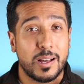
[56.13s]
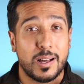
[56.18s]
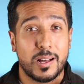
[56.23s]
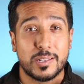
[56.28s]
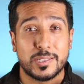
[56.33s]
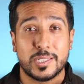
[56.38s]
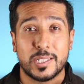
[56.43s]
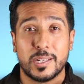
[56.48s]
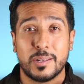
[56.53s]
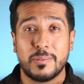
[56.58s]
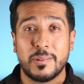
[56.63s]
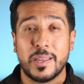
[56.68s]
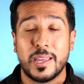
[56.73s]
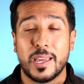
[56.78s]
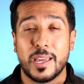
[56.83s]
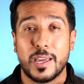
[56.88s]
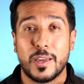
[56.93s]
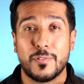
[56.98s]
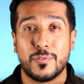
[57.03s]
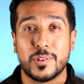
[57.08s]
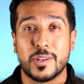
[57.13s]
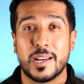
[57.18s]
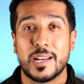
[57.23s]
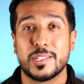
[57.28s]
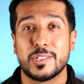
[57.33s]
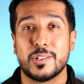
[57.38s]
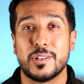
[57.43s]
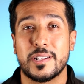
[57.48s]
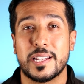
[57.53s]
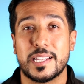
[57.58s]
Also, if you
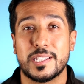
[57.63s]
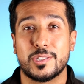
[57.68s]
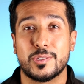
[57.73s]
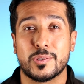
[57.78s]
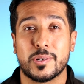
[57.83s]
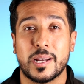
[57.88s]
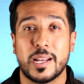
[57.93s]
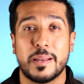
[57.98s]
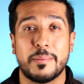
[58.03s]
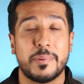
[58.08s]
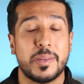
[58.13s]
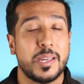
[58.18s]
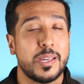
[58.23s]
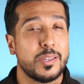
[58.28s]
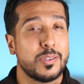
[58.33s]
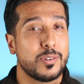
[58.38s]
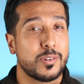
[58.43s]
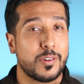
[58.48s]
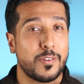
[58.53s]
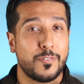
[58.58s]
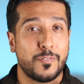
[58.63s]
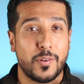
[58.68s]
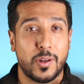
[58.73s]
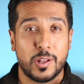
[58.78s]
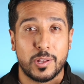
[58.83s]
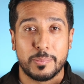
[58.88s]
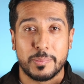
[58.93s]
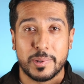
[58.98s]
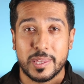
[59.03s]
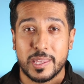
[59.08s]
guys are on Instagram, you can
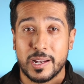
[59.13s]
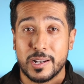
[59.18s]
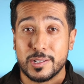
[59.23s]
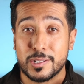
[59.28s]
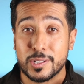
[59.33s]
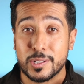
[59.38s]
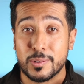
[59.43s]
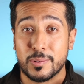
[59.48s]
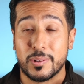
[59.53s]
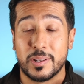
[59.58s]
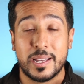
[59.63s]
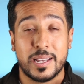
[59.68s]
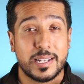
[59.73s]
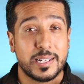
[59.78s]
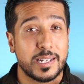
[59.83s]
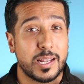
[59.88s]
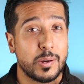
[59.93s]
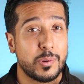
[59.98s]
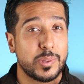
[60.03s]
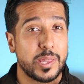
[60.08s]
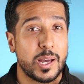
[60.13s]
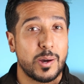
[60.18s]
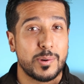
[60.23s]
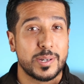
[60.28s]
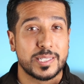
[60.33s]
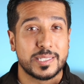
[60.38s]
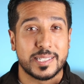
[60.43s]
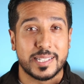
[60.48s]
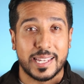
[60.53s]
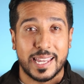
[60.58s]
follow me there too. Now, without
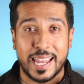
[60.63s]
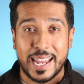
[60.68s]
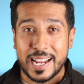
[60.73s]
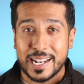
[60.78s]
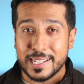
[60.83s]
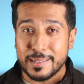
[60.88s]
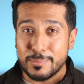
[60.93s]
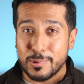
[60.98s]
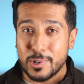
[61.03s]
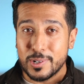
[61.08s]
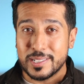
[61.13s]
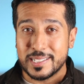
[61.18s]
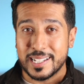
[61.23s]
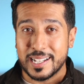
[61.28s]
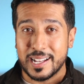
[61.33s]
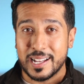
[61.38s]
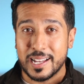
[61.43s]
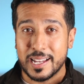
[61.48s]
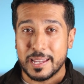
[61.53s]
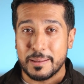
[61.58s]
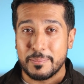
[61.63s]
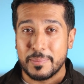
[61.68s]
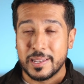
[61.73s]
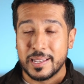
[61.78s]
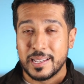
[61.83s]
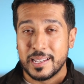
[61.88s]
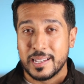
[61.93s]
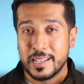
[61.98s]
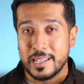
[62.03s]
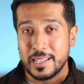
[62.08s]
wasting any more time,
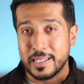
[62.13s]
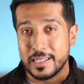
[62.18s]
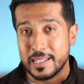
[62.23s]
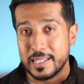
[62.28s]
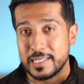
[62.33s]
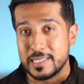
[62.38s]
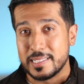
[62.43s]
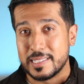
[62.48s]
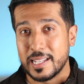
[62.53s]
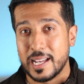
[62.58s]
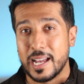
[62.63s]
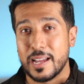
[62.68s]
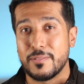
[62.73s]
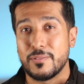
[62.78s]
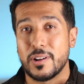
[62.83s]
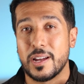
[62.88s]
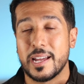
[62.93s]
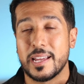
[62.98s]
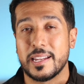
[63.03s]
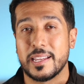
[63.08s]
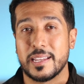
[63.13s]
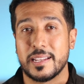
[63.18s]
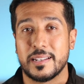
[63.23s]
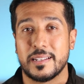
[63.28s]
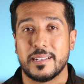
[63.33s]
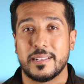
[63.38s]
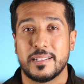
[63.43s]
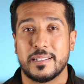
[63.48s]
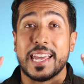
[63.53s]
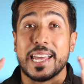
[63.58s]
let's dive right in.